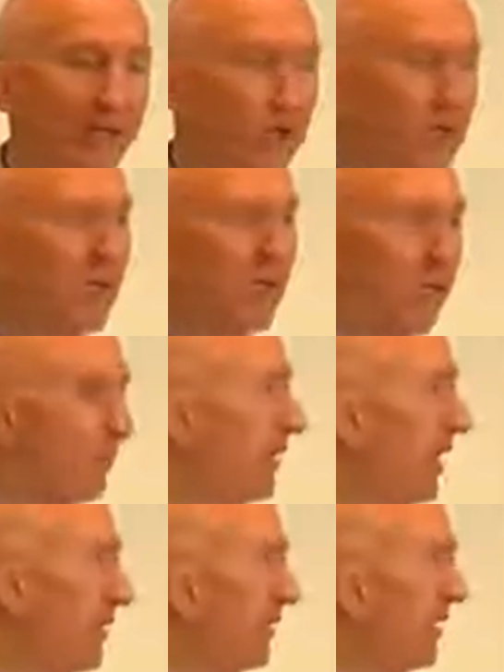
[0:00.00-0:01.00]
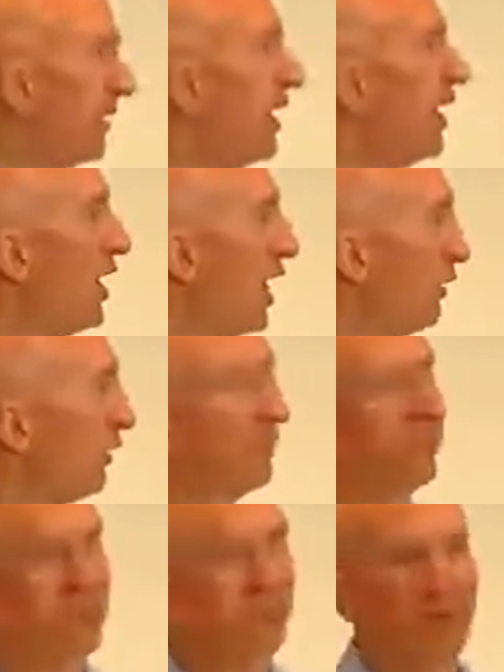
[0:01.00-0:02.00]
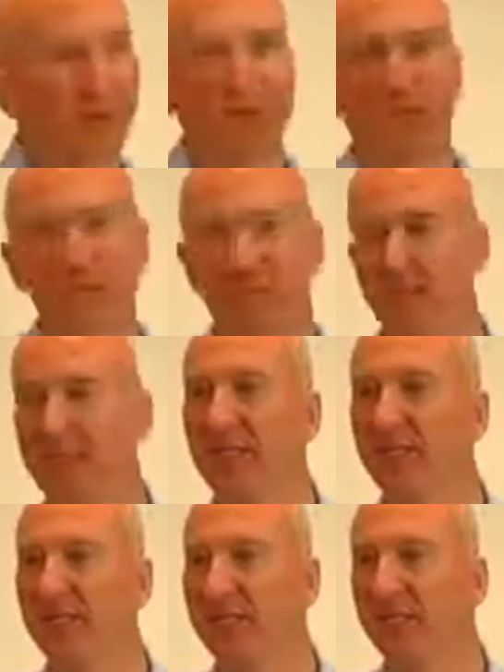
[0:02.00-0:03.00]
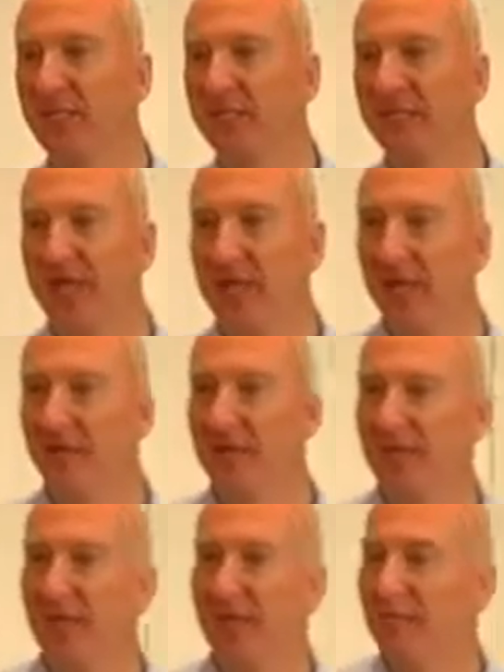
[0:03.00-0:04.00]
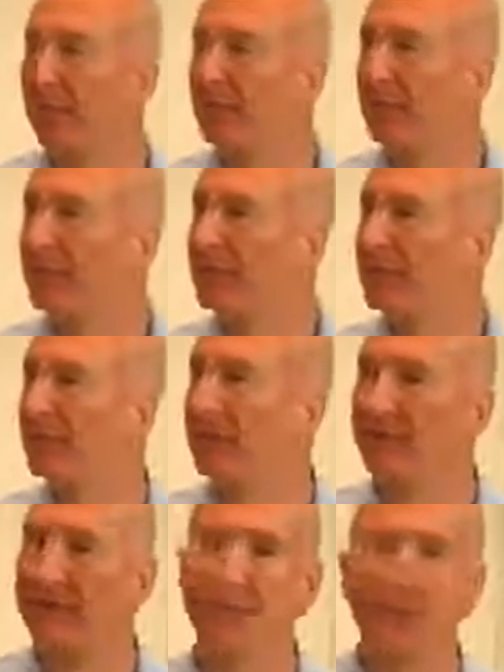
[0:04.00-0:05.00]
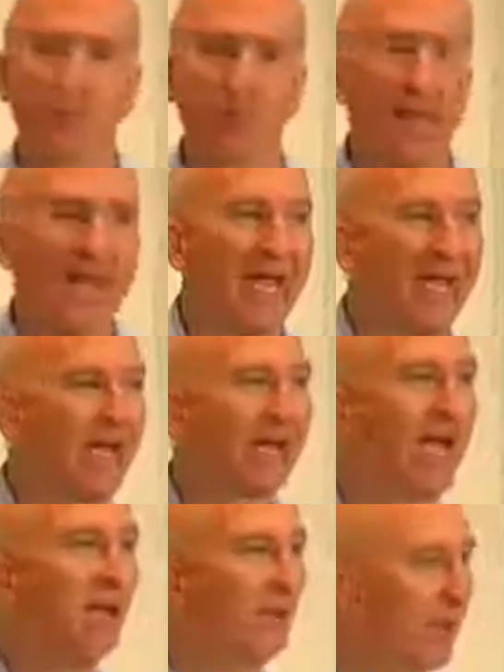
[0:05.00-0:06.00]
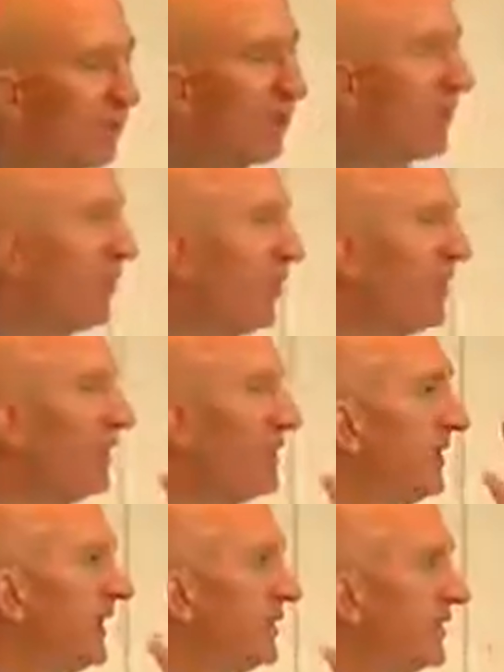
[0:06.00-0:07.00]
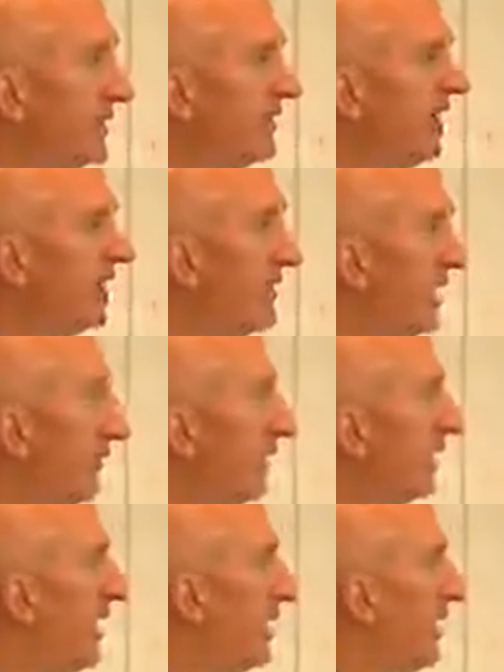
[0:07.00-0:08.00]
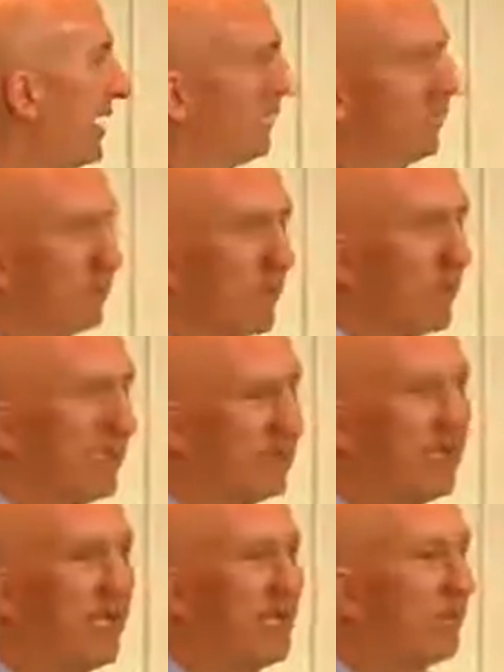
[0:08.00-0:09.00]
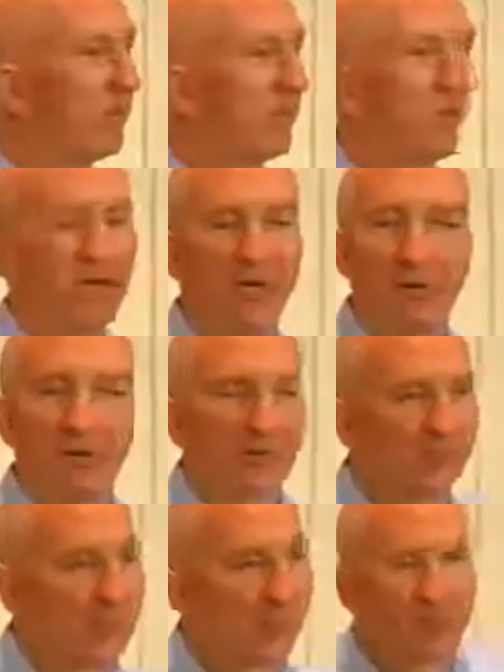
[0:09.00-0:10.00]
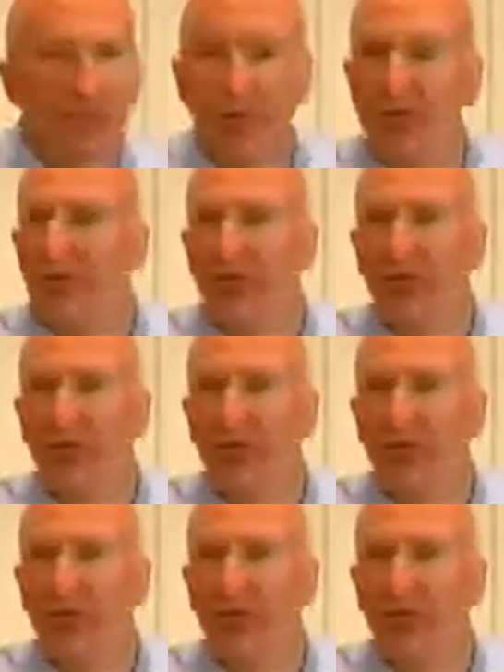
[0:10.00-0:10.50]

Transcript: to work on that project. I worked for Blackbaud for 7 years, and now I'm a consultant. And I work with organizations time after time after time where no one